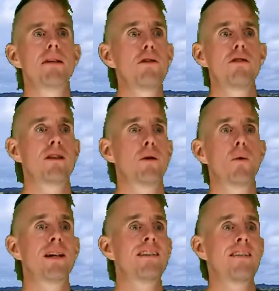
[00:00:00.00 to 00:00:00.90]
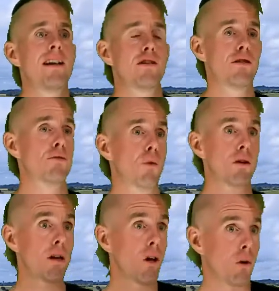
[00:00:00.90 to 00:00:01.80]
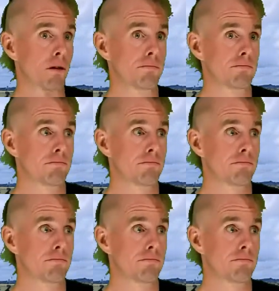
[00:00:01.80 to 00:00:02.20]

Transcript: loosely calling a tensor all along.